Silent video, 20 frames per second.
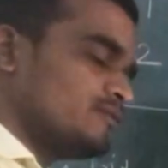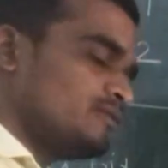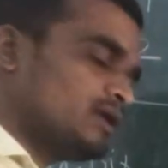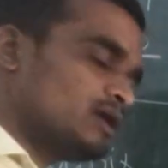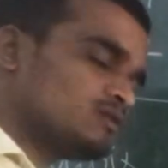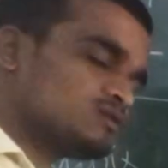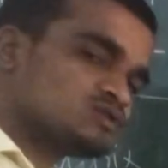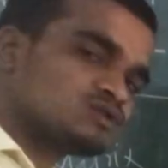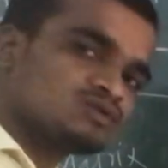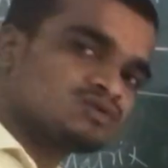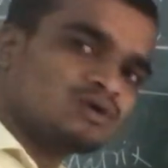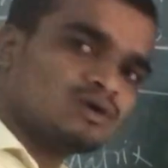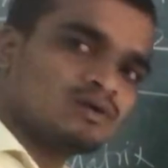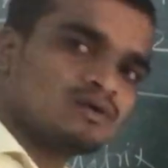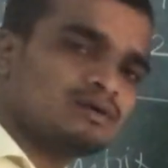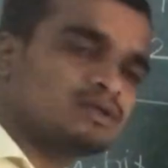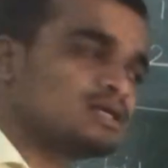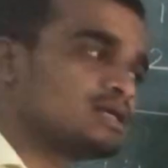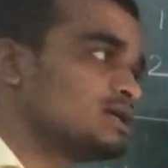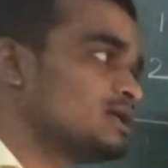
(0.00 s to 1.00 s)
have
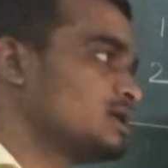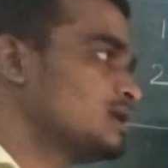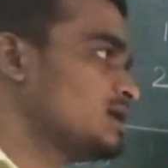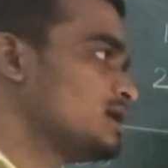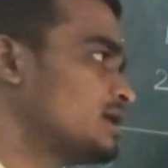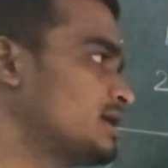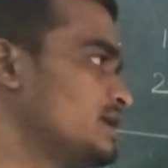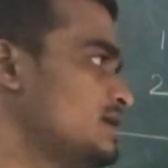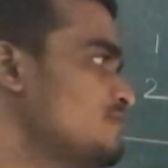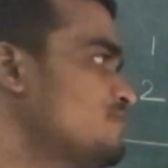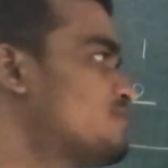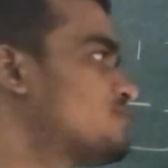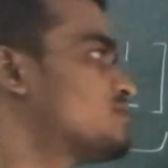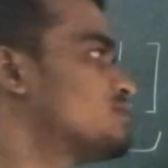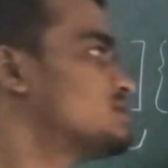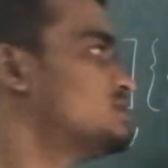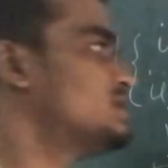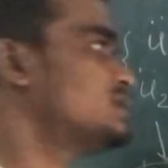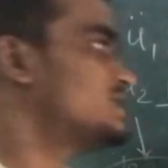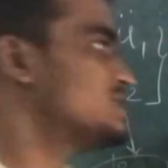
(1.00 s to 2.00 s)
solved if
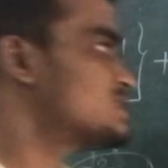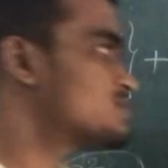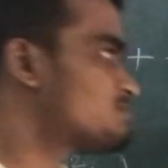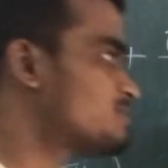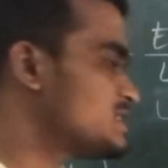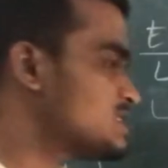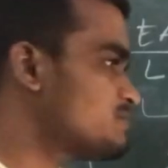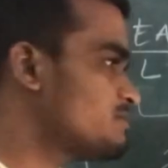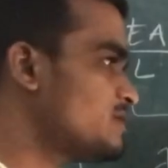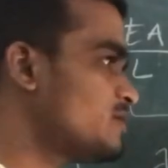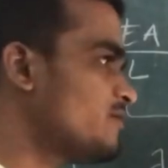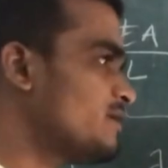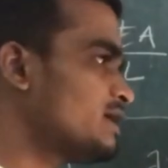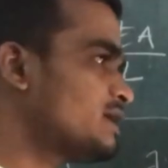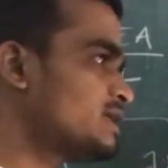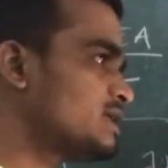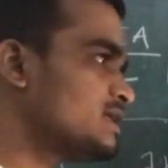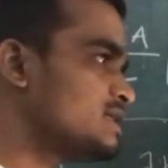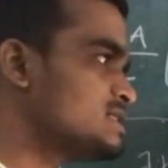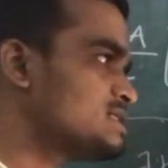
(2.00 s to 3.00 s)
the displacement
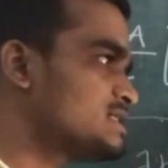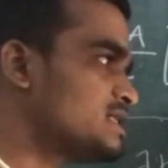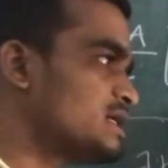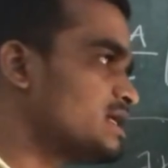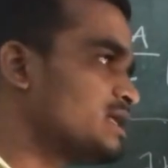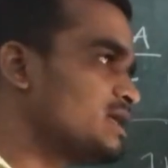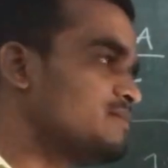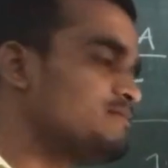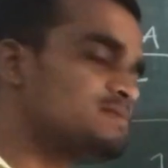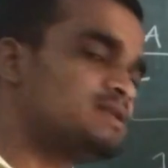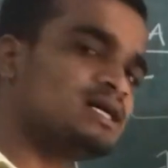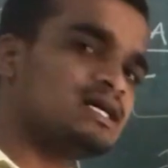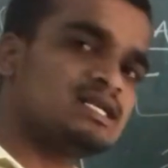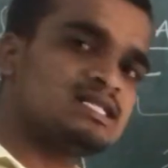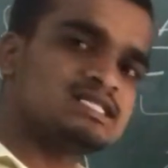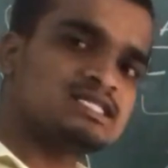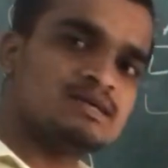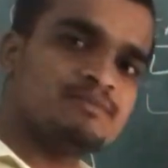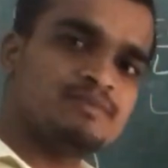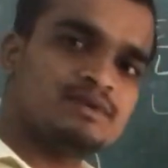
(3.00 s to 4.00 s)
vector is there, if the
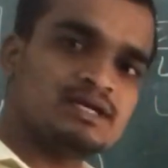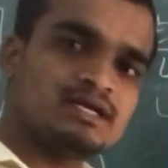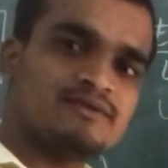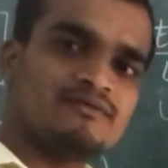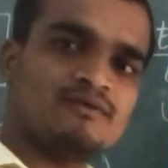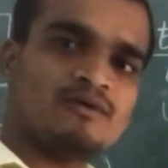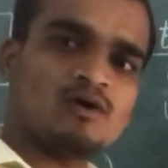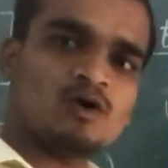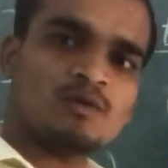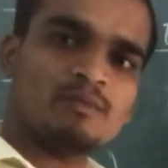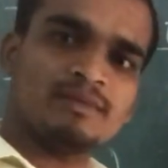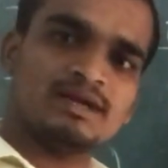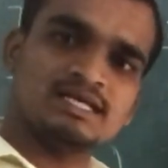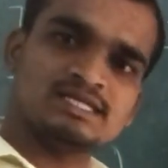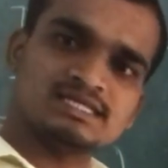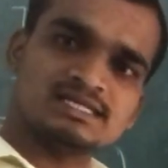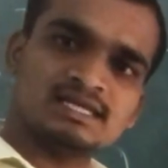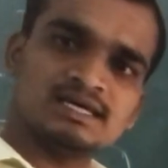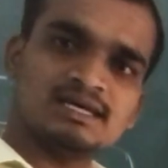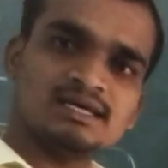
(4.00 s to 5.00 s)
algebraic form
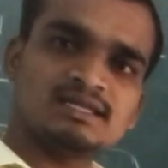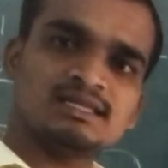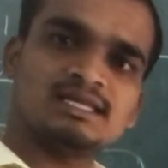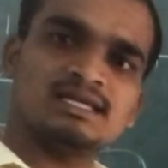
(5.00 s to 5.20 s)
is there,